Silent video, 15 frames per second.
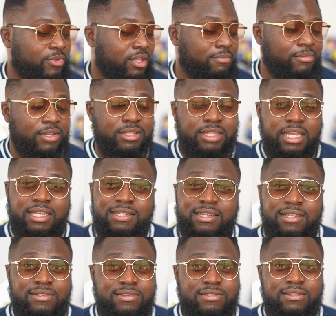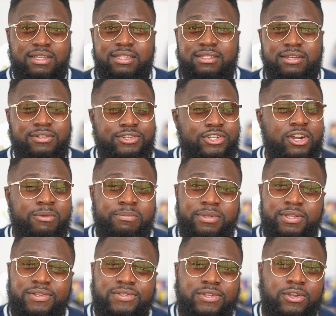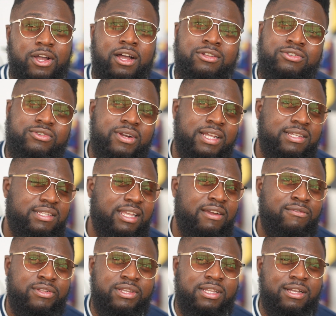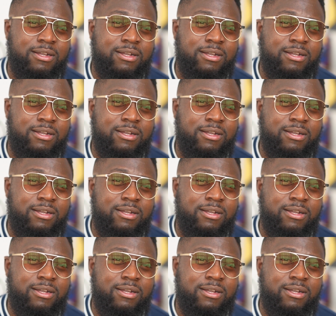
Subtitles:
But this is, the sharpness, the contrast, everything that